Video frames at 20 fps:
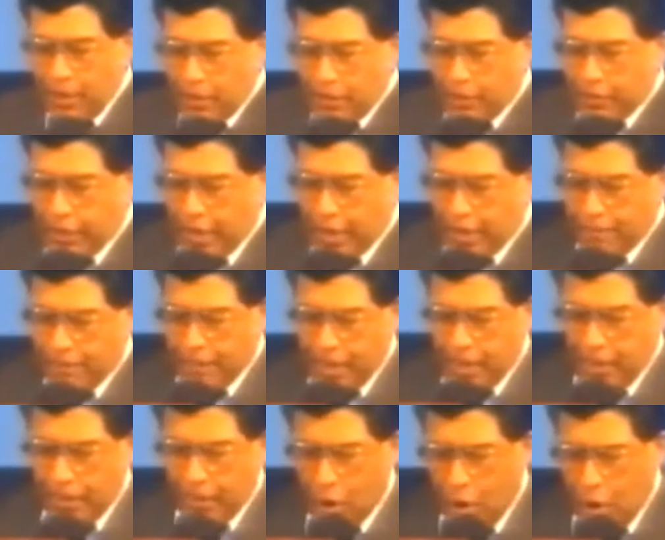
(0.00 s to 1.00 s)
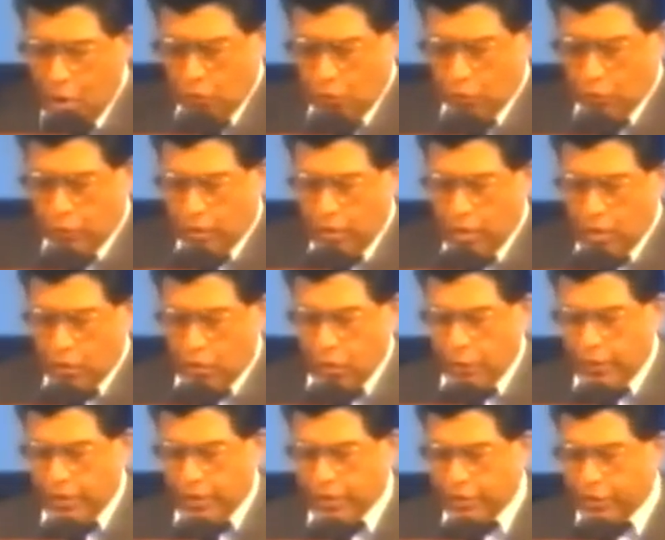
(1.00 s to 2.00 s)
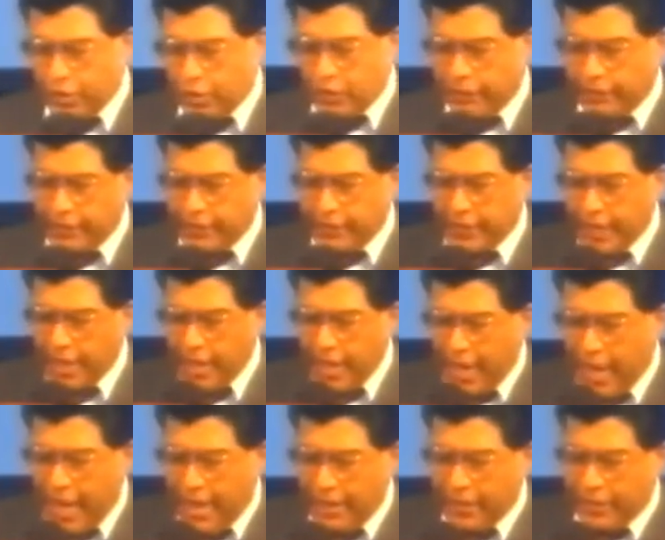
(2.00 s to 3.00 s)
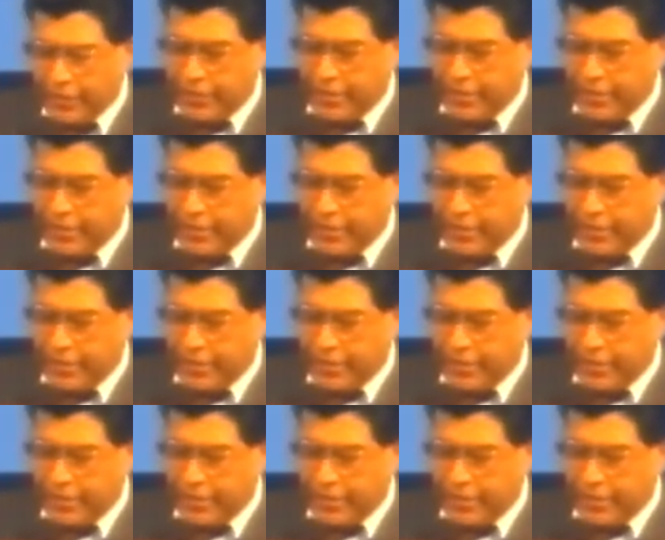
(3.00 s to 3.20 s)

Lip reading: shall be known to his servant and his